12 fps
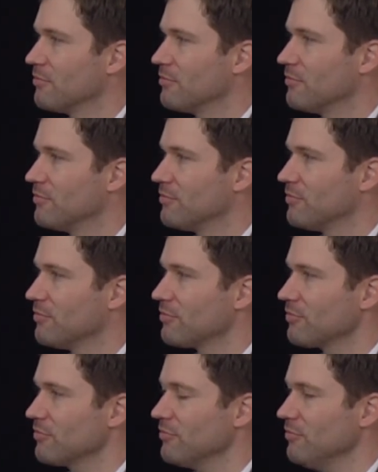
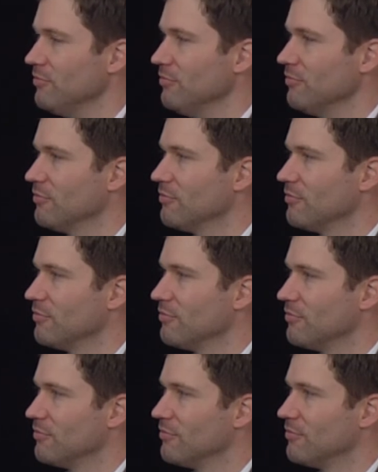
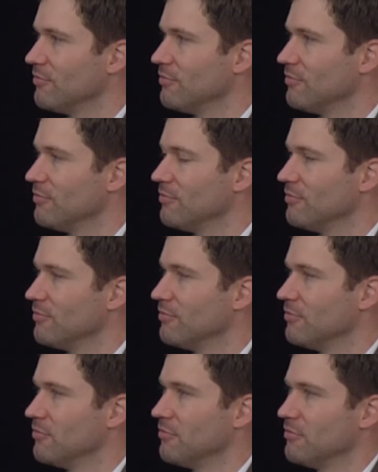
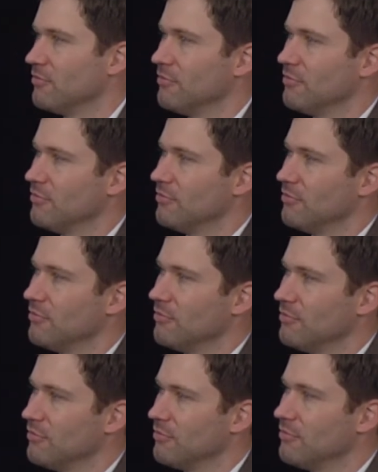
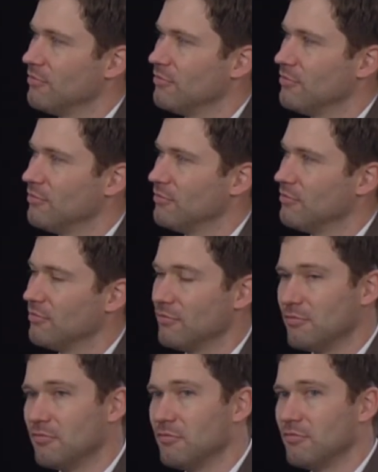
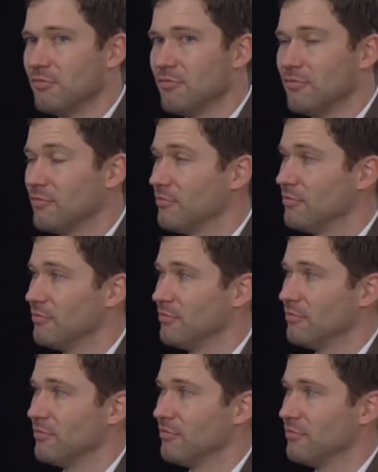
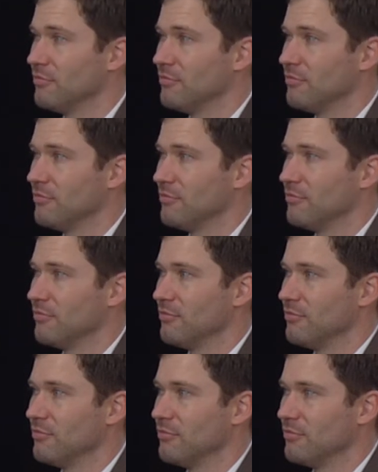
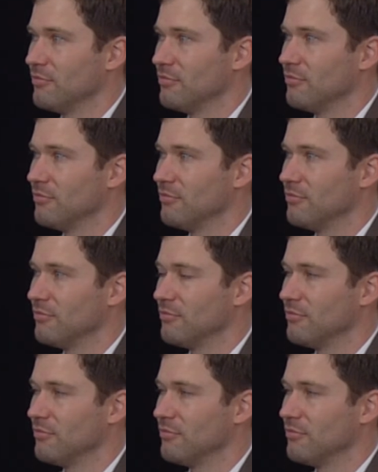(not speaking)